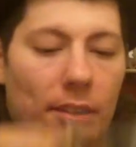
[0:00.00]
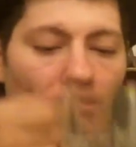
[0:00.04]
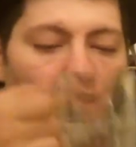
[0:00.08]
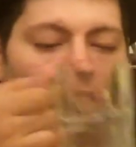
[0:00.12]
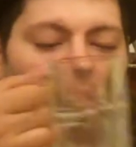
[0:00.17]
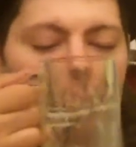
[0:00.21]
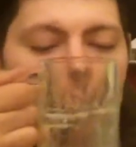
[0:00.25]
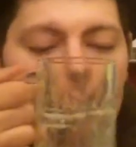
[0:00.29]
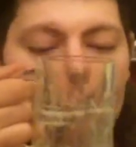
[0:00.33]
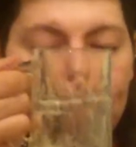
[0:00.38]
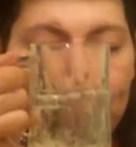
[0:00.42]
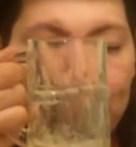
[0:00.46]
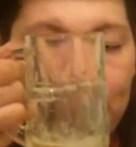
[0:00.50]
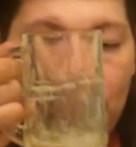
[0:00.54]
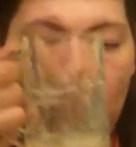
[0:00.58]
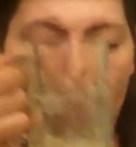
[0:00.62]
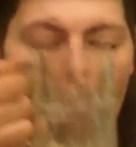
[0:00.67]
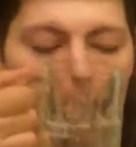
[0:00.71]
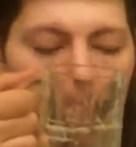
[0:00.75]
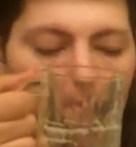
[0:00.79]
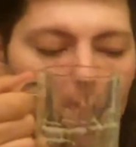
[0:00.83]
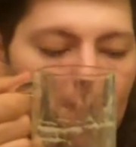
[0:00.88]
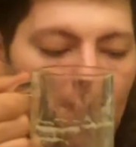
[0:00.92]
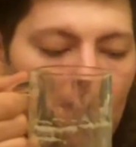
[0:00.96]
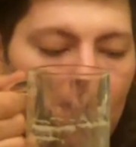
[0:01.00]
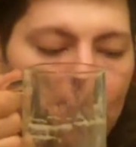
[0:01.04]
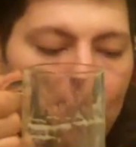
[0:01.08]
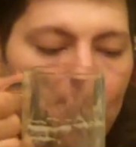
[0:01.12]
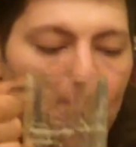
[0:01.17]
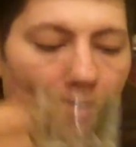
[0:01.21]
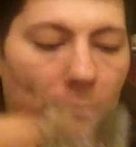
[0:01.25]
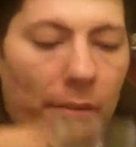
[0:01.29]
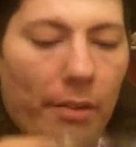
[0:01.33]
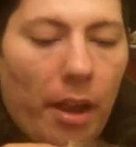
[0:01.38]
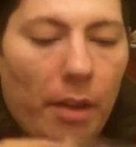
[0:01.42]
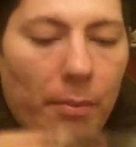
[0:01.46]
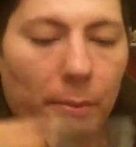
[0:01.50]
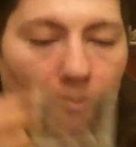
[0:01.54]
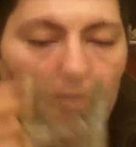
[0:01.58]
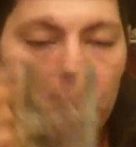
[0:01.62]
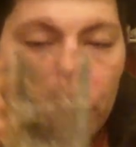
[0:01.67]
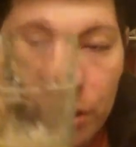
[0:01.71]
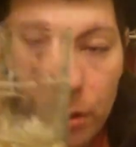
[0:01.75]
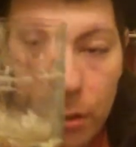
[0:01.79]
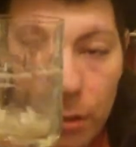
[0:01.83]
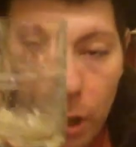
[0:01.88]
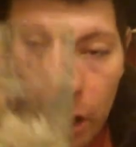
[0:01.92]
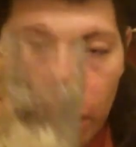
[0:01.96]
This is probably not a beer I would
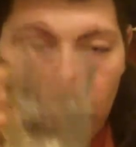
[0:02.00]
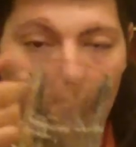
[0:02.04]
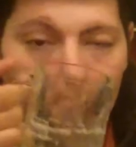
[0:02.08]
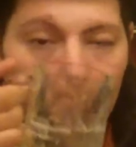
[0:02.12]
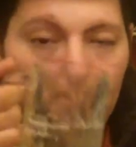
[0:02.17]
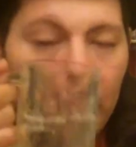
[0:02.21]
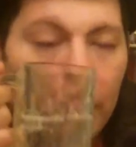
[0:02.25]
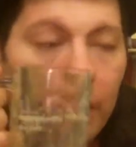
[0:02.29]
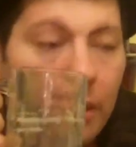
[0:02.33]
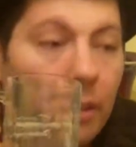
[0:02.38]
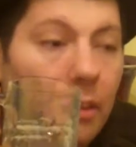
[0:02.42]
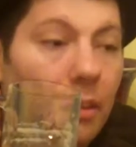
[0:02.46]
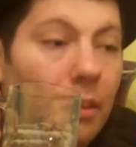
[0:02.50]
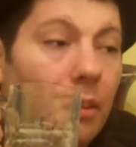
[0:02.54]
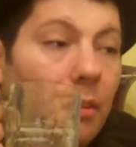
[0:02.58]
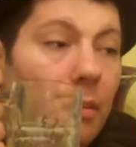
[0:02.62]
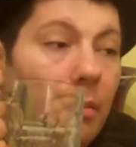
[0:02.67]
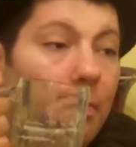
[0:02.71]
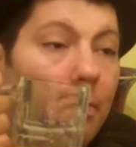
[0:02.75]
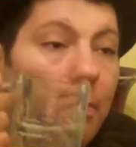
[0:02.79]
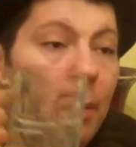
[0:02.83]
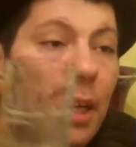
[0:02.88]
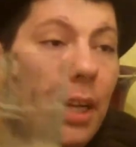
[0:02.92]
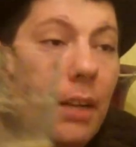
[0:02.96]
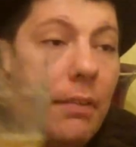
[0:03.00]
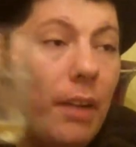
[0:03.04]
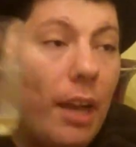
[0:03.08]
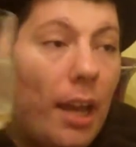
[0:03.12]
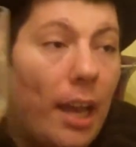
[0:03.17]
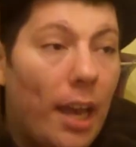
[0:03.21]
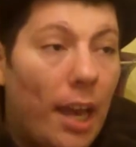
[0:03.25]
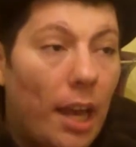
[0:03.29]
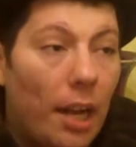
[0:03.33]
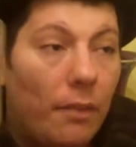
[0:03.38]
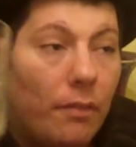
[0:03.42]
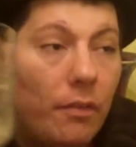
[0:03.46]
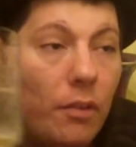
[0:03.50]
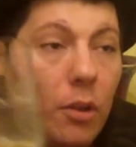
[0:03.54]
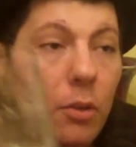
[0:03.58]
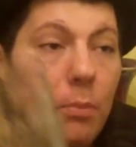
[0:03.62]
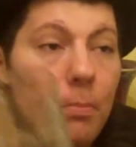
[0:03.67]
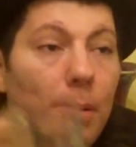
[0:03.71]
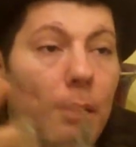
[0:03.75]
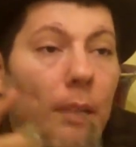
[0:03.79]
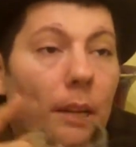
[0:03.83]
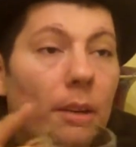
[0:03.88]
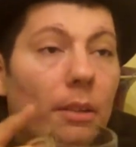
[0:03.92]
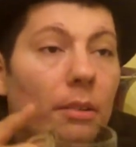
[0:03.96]
start with, but if I had a few
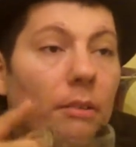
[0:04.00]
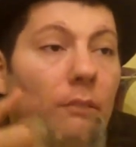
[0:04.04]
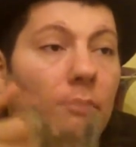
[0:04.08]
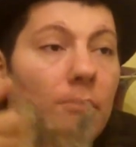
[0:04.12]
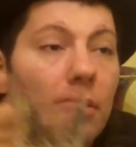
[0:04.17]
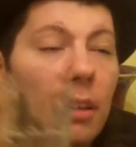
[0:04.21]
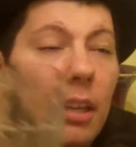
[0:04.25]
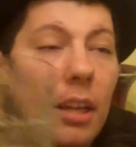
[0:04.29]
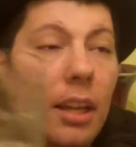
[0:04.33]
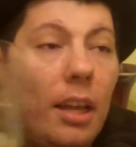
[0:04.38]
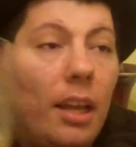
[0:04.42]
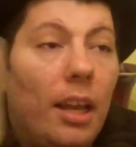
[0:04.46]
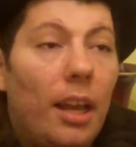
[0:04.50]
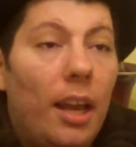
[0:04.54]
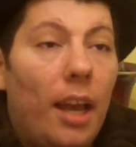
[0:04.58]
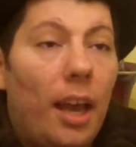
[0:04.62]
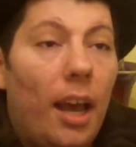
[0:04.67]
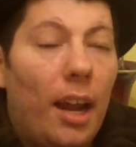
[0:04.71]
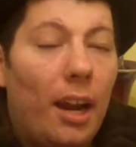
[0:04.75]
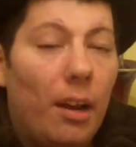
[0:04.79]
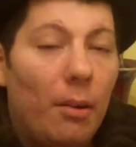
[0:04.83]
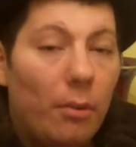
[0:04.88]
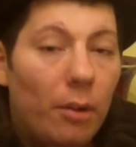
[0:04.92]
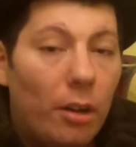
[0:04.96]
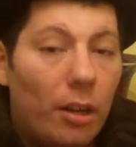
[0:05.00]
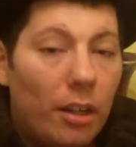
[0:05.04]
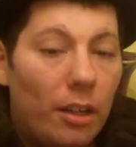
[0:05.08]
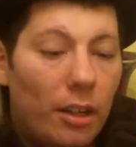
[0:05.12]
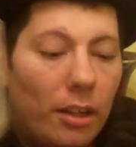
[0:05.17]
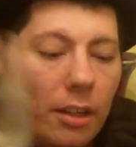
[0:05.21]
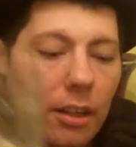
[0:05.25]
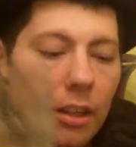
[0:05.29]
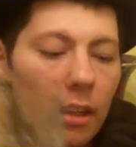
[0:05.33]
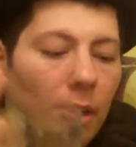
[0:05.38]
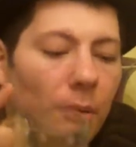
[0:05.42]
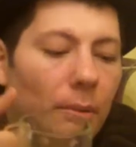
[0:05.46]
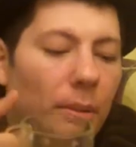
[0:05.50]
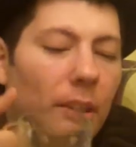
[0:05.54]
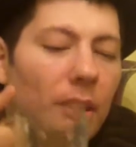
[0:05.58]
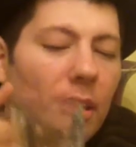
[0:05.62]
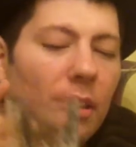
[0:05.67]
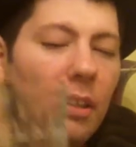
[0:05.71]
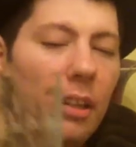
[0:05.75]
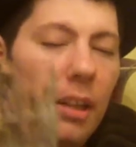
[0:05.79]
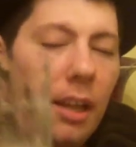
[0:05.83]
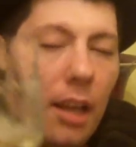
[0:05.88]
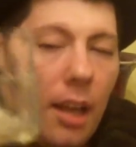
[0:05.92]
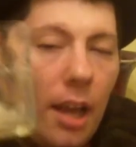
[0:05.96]
beers and I wanted another
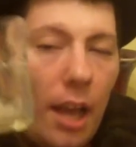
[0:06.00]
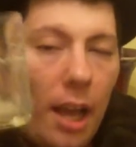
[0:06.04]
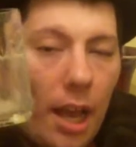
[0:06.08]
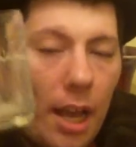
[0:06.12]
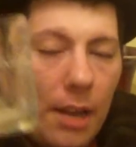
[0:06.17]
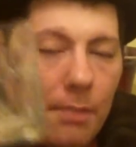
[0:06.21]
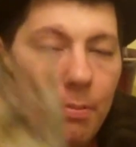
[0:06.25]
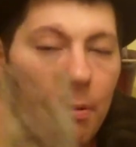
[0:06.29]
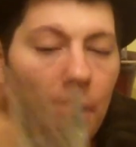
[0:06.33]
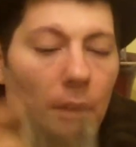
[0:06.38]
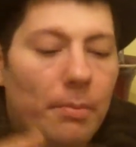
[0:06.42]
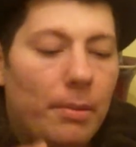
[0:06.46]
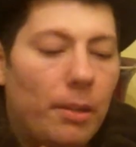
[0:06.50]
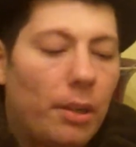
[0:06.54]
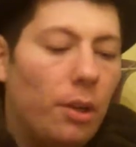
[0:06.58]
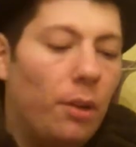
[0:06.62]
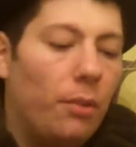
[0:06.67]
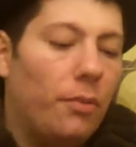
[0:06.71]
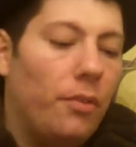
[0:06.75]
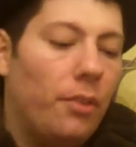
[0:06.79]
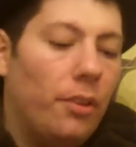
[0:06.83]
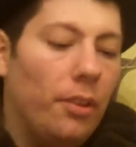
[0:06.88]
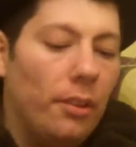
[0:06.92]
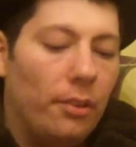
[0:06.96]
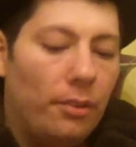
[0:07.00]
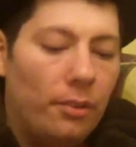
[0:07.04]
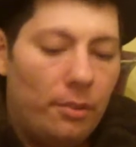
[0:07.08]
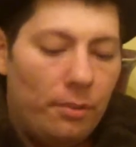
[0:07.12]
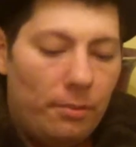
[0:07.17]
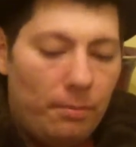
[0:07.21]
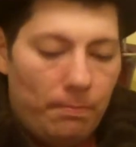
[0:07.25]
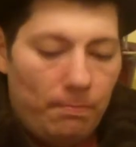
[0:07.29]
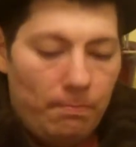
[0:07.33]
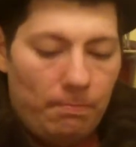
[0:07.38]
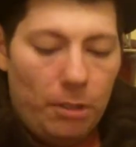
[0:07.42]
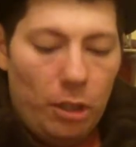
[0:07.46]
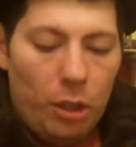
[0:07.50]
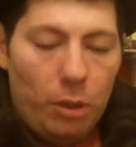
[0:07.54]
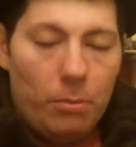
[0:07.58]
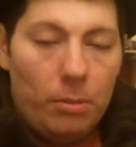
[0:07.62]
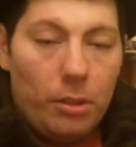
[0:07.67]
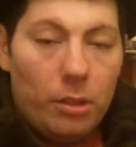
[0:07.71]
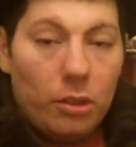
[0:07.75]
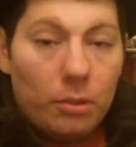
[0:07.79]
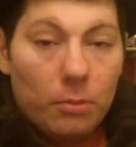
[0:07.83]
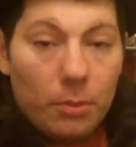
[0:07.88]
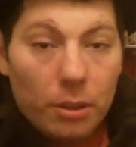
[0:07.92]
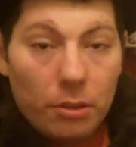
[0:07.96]
one, I'd probably go for this. You know,
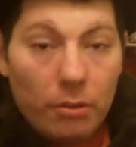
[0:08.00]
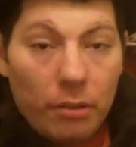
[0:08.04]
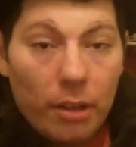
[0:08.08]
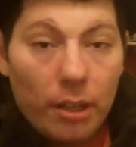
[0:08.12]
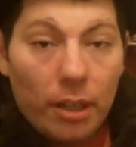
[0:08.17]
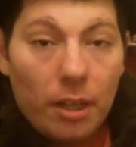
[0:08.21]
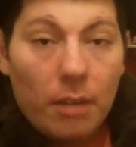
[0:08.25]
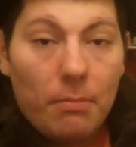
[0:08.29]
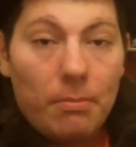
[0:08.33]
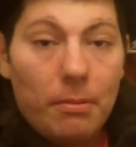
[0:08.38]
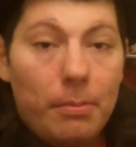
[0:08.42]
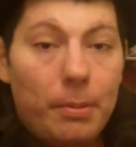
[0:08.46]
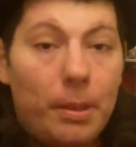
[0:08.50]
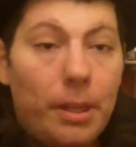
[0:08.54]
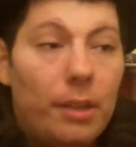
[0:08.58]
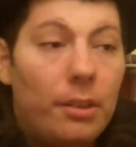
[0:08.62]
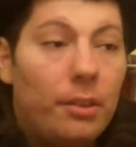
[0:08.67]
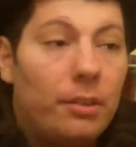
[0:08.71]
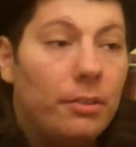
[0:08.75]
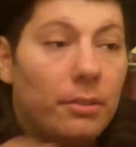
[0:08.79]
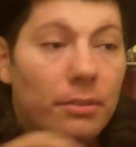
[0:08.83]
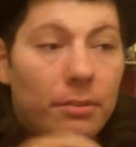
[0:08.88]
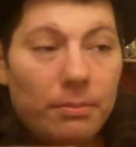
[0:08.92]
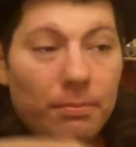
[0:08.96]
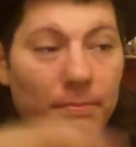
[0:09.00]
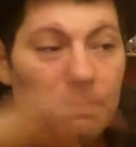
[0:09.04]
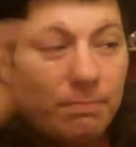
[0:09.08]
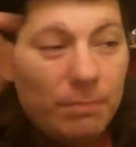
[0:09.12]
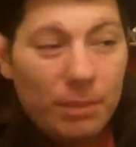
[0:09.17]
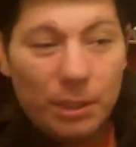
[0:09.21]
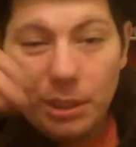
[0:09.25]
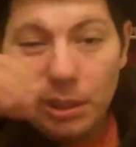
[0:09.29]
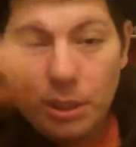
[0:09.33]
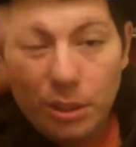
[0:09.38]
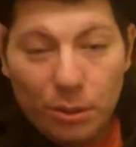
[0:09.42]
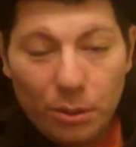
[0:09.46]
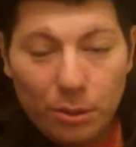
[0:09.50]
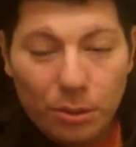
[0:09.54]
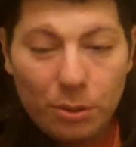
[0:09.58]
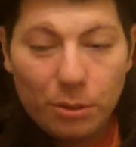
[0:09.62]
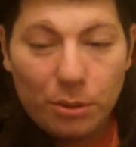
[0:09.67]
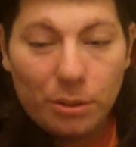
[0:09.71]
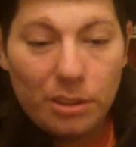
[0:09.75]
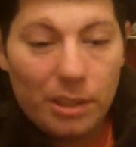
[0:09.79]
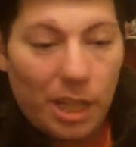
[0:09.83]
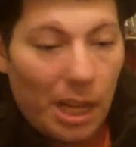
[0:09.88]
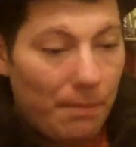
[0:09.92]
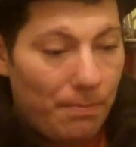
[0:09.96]
because once you've had a couple beers,
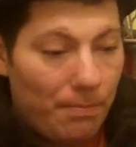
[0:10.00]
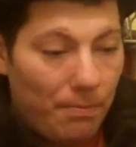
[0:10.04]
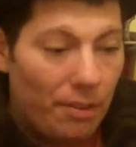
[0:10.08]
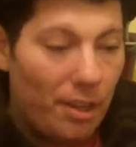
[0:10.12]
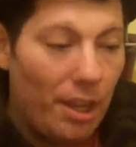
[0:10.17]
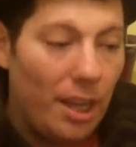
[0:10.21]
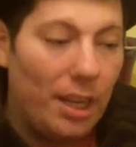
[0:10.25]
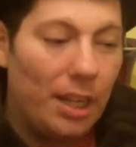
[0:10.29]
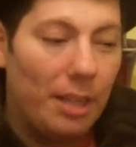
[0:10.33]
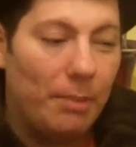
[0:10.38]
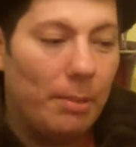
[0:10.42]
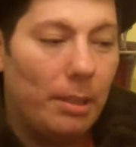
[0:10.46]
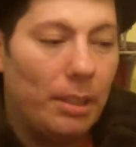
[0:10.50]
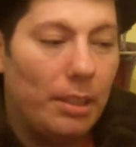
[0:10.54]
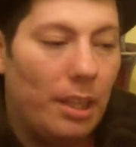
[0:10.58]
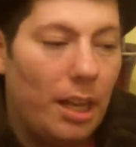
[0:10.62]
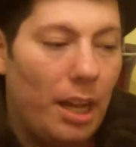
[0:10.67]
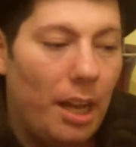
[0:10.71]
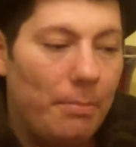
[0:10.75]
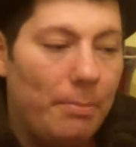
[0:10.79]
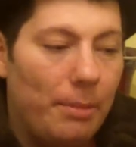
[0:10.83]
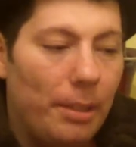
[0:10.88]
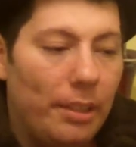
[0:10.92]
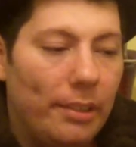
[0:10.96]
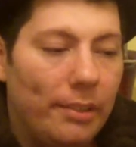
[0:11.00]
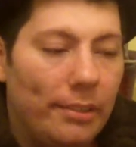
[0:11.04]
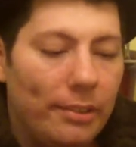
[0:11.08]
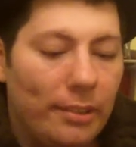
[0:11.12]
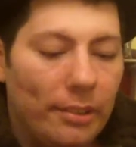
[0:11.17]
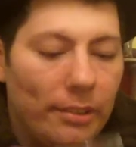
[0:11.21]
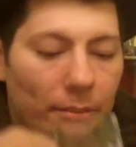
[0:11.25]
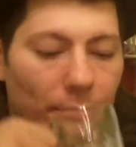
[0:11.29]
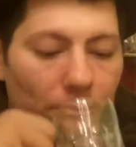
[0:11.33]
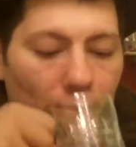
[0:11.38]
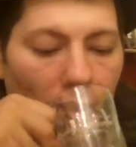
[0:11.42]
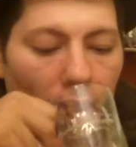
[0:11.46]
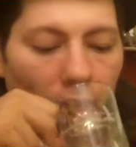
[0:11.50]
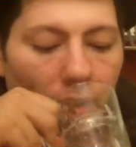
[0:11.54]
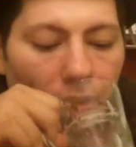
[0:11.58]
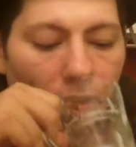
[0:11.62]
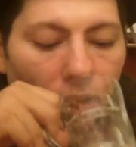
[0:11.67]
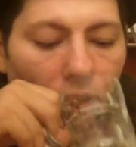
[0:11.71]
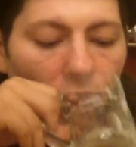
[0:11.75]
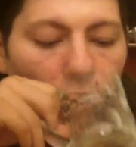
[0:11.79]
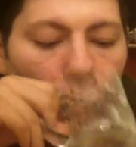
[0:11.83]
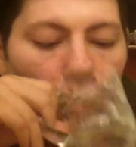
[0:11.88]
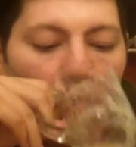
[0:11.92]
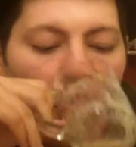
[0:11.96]
stop forgetting about the hoppiness and
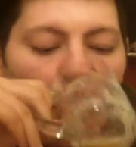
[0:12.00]
whatever.